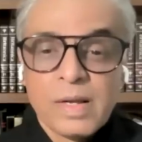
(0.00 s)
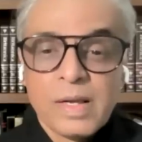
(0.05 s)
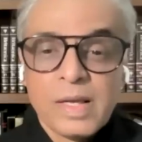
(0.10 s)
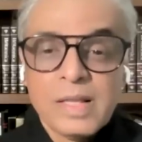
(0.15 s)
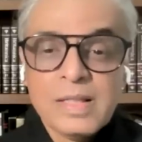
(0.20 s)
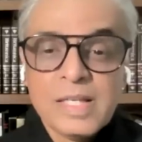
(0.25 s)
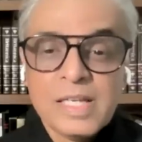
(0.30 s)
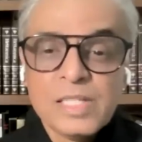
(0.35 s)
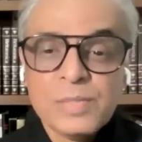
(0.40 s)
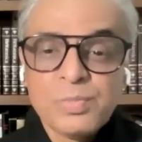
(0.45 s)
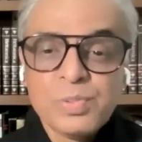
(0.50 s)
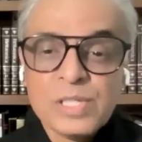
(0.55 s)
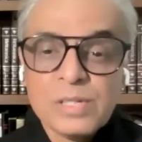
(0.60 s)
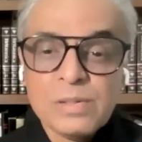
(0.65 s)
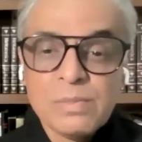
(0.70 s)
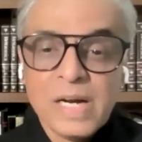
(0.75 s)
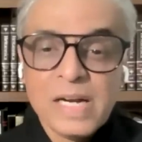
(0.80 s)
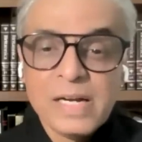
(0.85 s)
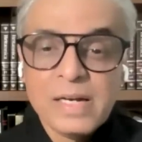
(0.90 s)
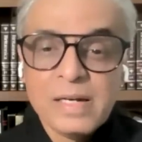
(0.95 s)
In the
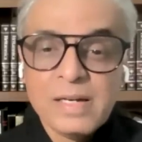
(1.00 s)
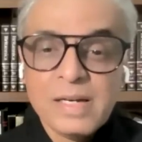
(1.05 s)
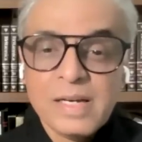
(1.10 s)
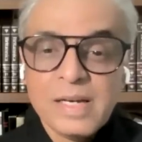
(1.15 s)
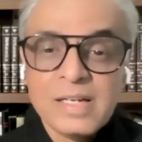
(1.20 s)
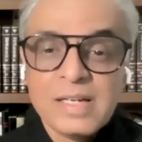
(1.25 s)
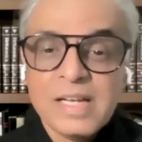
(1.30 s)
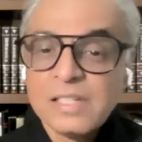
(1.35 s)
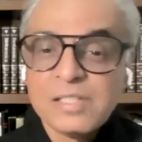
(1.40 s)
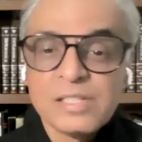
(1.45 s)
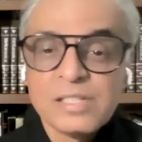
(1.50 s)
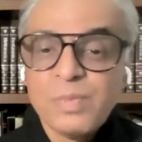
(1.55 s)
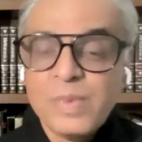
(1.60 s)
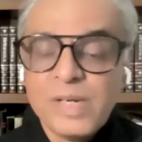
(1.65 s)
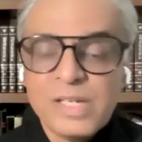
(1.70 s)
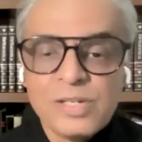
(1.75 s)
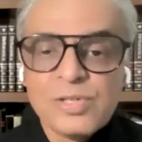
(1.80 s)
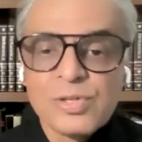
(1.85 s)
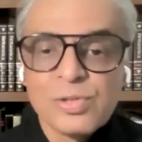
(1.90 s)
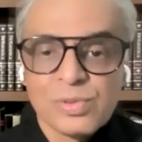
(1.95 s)
Egyptian mind, it doesn't
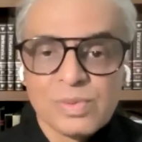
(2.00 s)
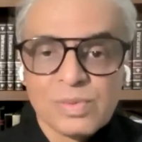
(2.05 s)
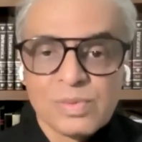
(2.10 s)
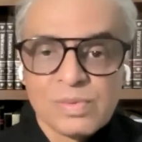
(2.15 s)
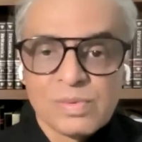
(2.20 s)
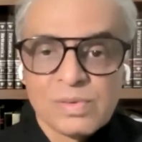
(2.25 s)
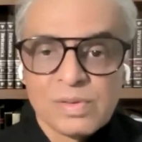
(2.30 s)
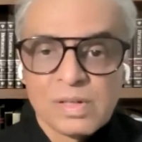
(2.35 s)
mean two.